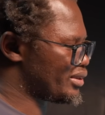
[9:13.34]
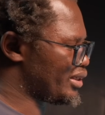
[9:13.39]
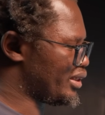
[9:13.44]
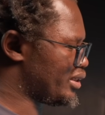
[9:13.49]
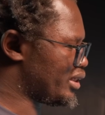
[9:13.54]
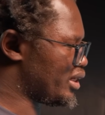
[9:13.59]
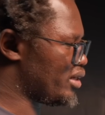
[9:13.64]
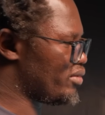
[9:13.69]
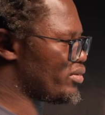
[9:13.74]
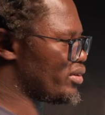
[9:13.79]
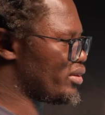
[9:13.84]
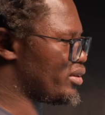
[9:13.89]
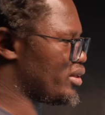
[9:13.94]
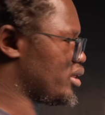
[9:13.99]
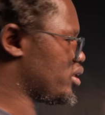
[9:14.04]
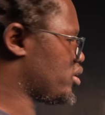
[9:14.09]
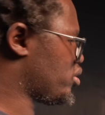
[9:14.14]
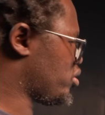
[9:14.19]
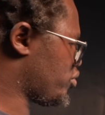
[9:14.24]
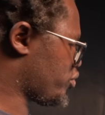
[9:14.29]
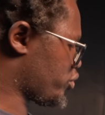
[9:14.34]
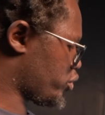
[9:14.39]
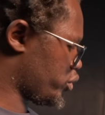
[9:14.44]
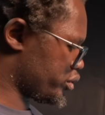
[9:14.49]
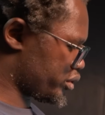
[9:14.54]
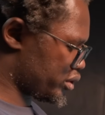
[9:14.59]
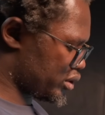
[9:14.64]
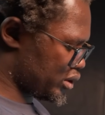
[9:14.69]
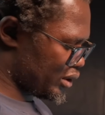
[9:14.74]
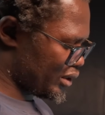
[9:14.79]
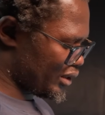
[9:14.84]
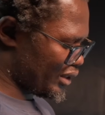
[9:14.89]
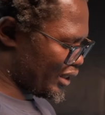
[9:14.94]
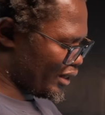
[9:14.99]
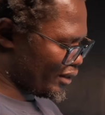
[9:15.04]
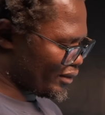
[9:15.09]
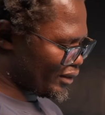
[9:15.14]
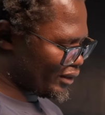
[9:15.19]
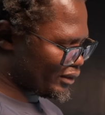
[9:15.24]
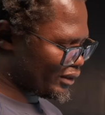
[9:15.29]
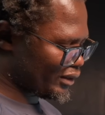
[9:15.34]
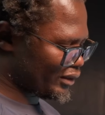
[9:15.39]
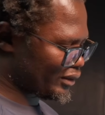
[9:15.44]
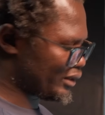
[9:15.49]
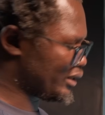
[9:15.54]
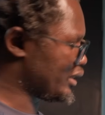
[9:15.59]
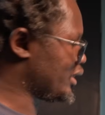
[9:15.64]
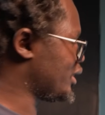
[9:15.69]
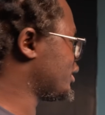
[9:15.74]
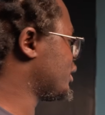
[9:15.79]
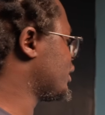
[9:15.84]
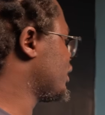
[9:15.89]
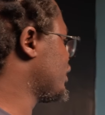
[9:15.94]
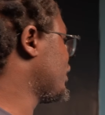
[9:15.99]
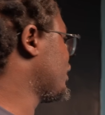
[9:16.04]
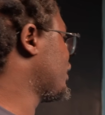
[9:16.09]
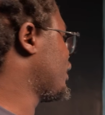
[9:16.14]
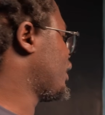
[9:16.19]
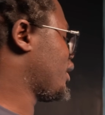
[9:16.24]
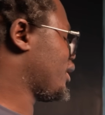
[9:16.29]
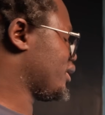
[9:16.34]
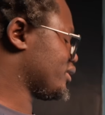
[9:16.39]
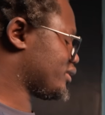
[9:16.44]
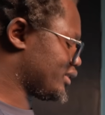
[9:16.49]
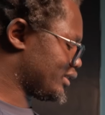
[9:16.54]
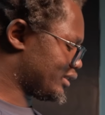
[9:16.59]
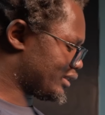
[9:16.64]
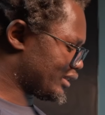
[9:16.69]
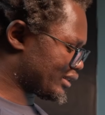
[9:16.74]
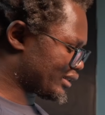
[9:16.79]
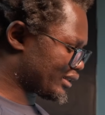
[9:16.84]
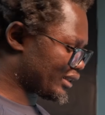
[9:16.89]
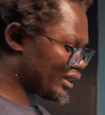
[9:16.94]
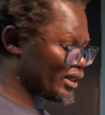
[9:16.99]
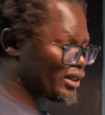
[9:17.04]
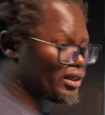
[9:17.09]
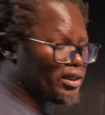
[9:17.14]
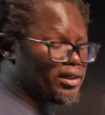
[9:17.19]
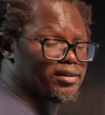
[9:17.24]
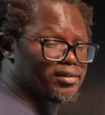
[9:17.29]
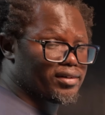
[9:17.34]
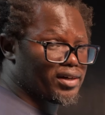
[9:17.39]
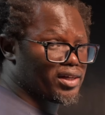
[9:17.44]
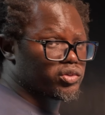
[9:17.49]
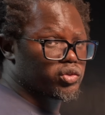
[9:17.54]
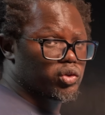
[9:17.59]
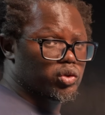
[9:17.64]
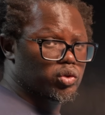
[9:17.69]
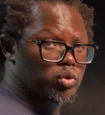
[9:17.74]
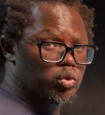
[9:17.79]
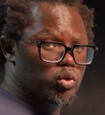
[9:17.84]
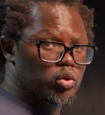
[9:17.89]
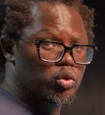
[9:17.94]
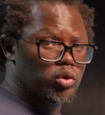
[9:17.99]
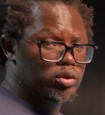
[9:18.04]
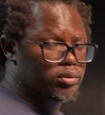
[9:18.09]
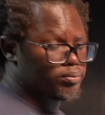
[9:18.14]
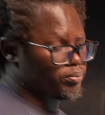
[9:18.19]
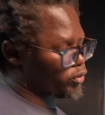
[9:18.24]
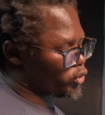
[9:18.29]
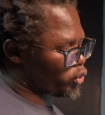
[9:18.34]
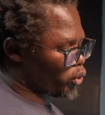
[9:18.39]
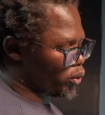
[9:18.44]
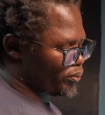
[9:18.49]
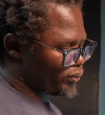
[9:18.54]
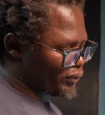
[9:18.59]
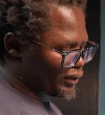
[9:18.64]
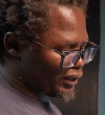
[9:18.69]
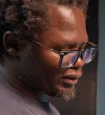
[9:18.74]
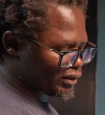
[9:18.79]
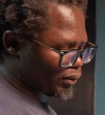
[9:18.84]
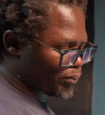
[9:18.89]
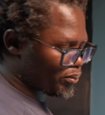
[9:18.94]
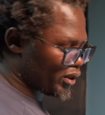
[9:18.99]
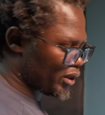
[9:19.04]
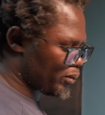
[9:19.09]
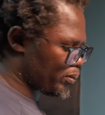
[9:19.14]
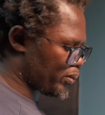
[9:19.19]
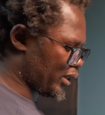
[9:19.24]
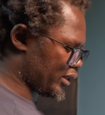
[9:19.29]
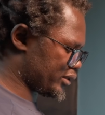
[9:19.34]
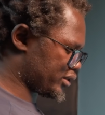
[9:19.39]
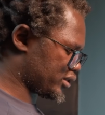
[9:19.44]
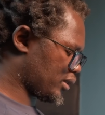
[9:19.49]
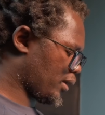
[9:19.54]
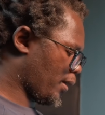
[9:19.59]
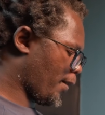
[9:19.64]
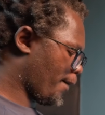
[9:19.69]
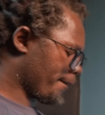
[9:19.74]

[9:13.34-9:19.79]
and everything, of course, the TCL C6K runs on Google. So that's a big plus.